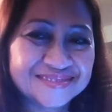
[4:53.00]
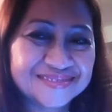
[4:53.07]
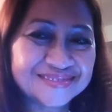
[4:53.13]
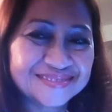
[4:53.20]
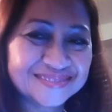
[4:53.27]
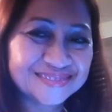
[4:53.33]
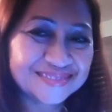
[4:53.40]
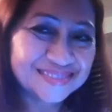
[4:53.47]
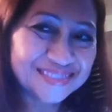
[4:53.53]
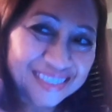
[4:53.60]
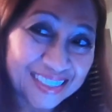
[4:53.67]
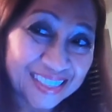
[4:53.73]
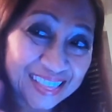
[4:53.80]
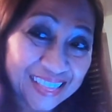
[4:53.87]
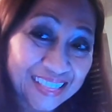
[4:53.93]
We sit
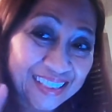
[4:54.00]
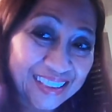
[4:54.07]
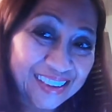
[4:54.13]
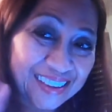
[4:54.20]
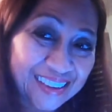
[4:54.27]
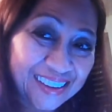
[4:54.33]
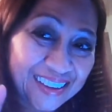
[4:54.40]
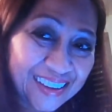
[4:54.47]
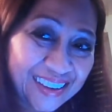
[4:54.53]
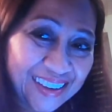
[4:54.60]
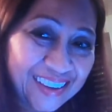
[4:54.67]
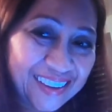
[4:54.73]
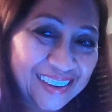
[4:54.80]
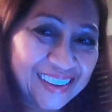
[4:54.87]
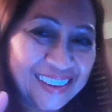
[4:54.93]
here and we chat for a
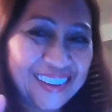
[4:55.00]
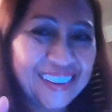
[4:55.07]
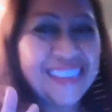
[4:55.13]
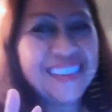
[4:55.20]
little bit.